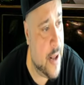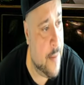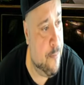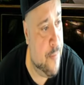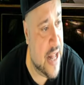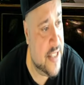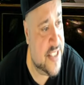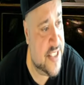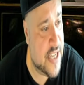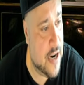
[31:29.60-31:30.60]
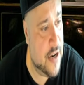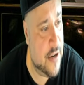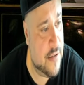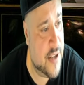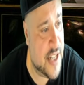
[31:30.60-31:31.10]

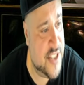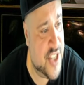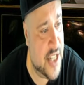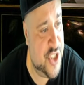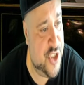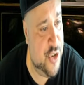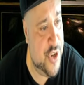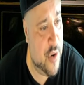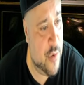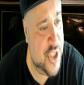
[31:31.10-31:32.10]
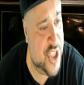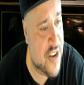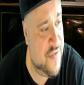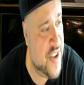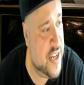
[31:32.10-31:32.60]
Balstar Gonzalez Jr. was
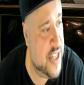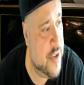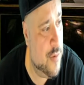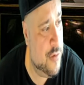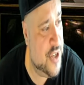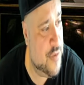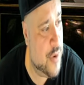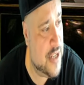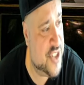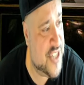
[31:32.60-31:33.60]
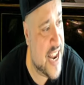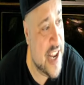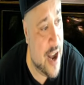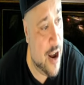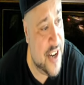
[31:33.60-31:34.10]
shot fatally wounded while
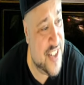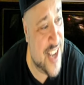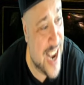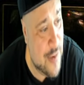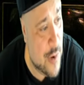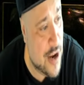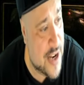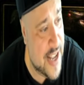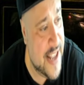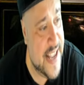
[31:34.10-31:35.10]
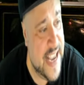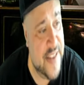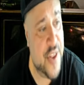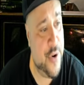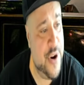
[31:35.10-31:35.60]
standing on a sidewalk in
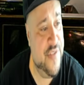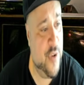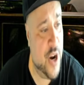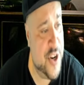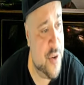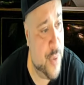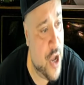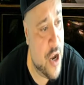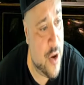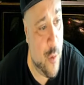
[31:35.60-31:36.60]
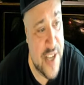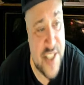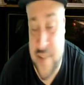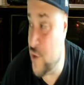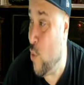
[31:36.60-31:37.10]
the 3400 block west
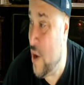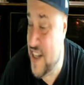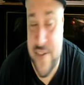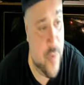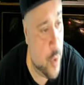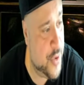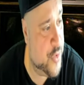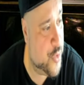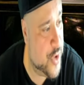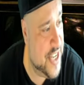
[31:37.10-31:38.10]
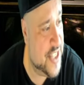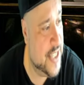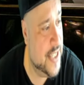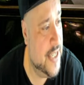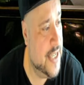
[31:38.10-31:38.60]
of 24th Street.
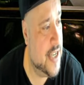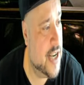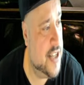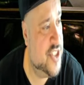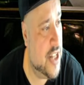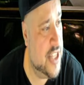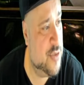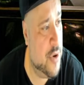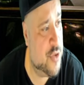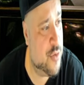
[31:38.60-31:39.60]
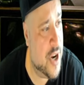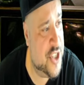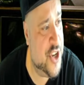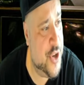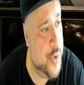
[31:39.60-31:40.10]
Gonzalez was
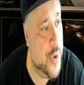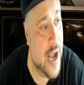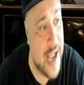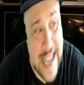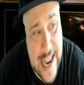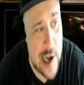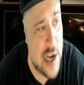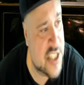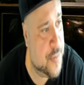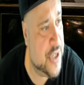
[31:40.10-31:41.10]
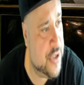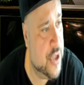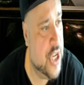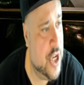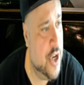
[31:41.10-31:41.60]
rushed to a hospital
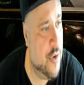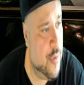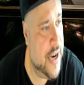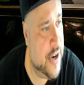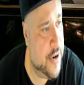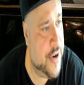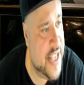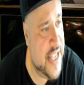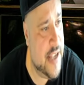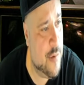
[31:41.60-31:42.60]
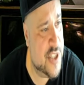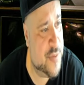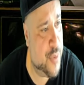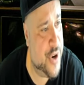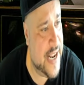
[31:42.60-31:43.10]
where he was
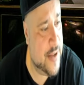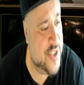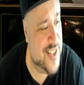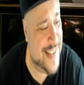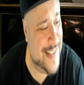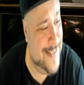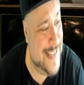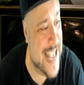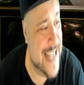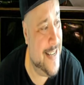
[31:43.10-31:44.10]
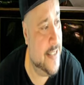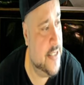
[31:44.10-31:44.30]
pronounced dead.